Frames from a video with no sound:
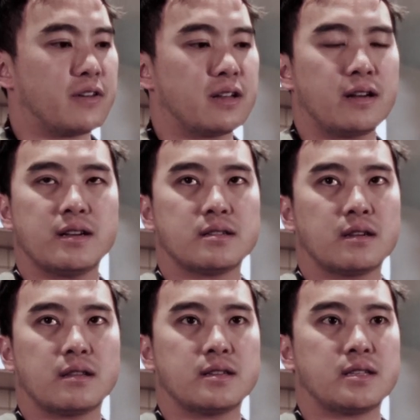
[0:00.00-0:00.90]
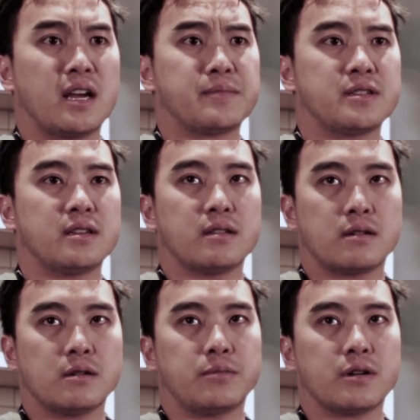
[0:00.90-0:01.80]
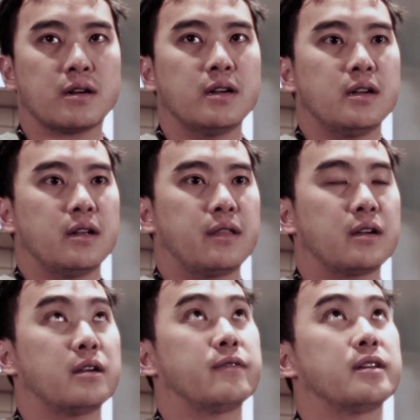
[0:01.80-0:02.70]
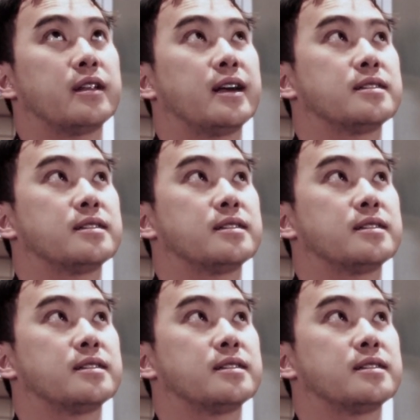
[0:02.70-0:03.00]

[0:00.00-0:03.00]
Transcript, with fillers: of it as like the steps in the cookbook. Think of it